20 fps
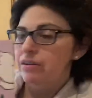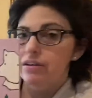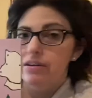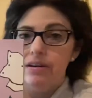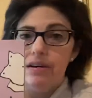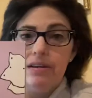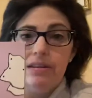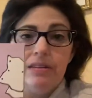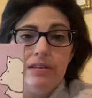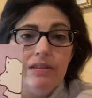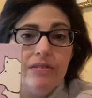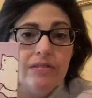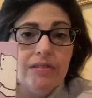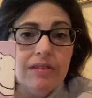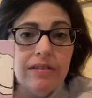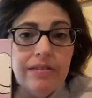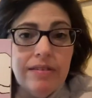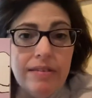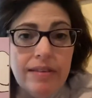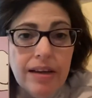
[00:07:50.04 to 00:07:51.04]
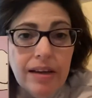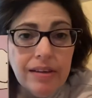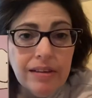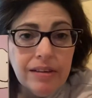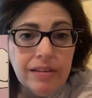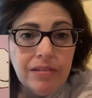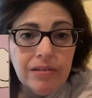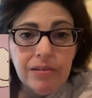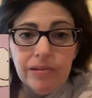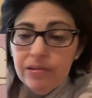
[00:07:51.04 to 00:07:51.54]
I think she's
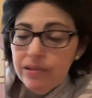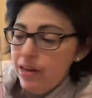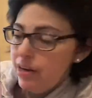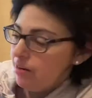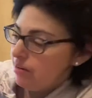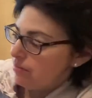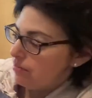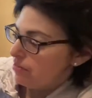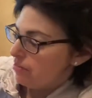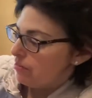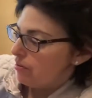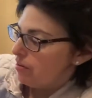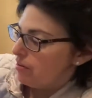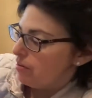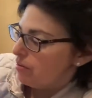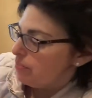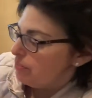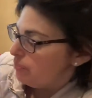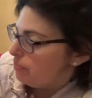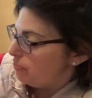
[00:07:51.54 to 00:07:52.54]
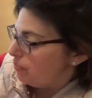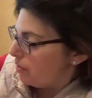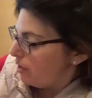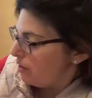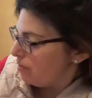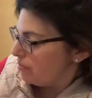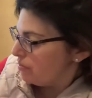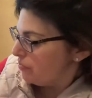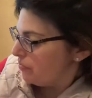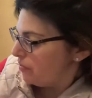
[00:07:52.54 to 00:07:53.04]
yelling so loud, Charlie
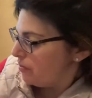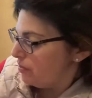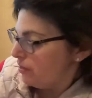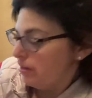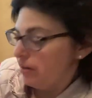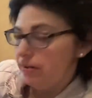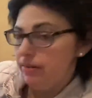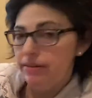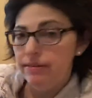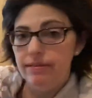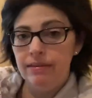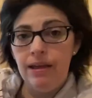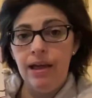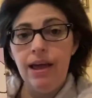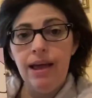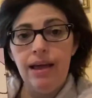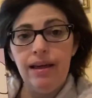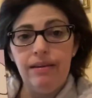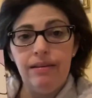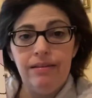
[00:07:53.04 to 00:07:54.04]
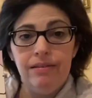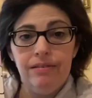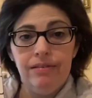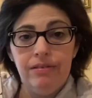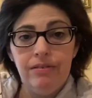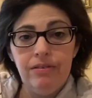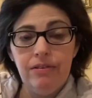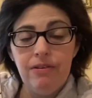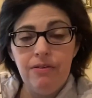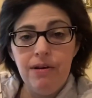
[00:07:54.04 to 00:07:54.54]
Brown's falling on his head.
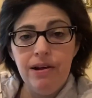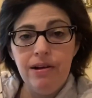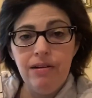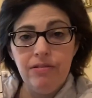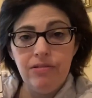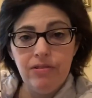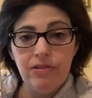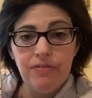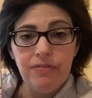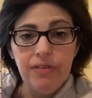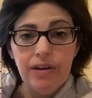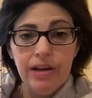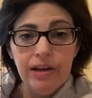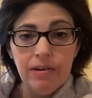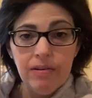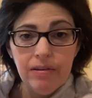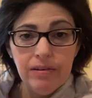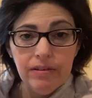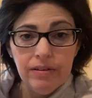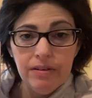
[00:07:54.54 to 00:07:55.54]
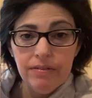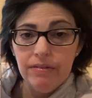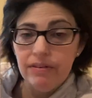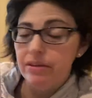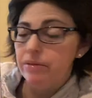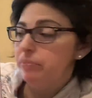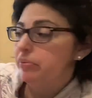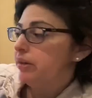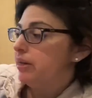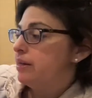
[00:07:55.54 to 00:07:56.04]
His crayons are flying all over
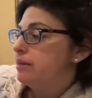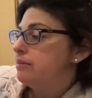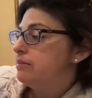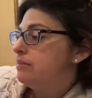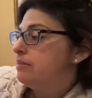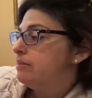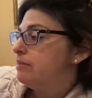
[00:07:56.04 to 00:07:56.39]
the place.